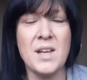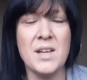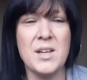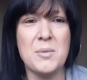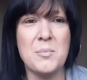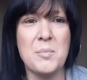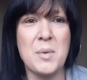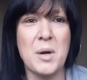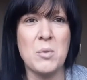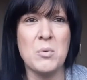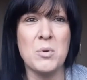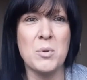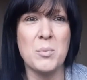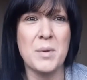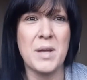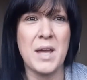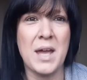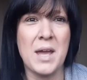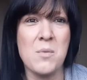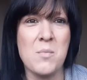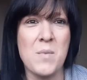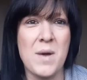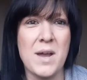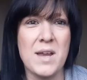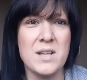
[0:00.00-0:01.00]
um, but I will be
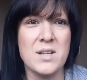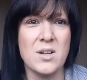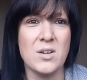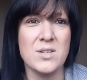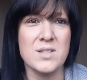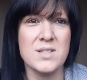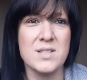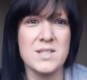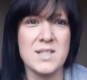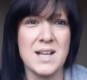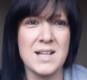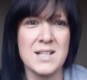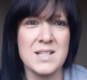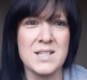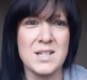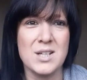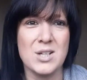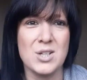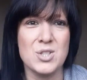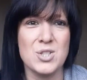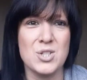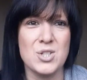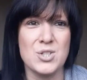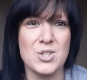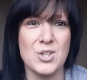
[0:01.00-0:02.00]
getting weighed on Saturday
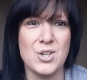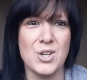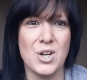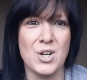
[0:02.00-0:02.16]
because she's